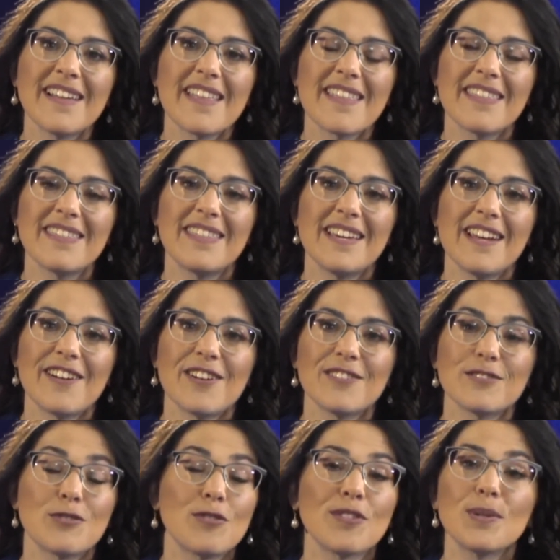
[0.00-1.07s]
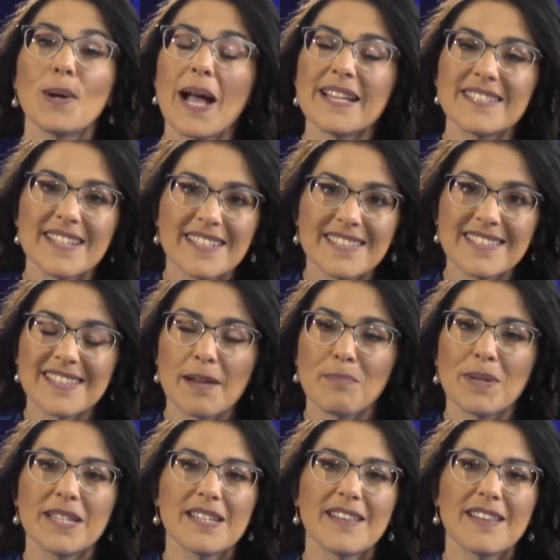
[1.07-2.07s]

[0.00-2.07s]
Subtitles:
their true essence, step into